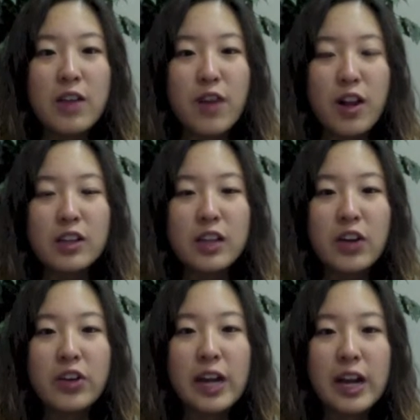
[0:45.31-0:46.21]

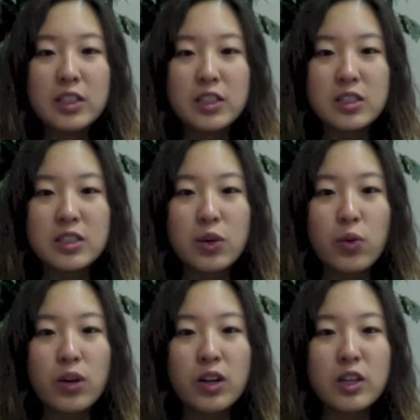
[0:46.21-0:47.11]
voluntary actions
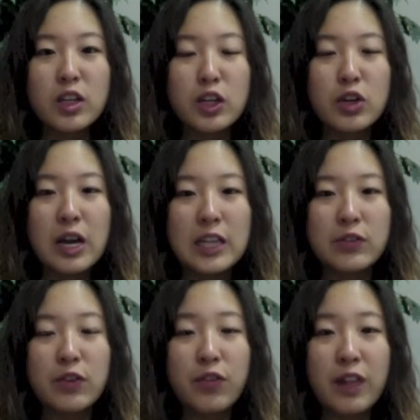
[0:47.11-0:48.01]
or continue as
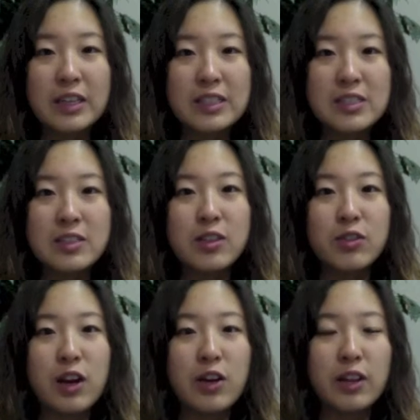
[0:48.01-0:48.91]
reflexes
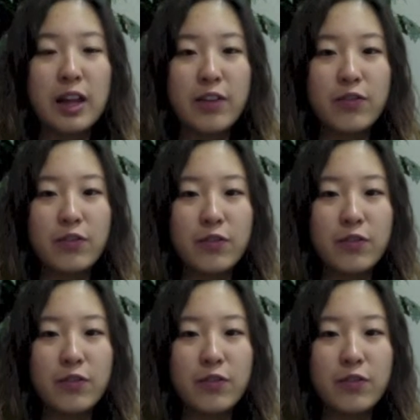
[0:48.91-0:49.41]
throughout life.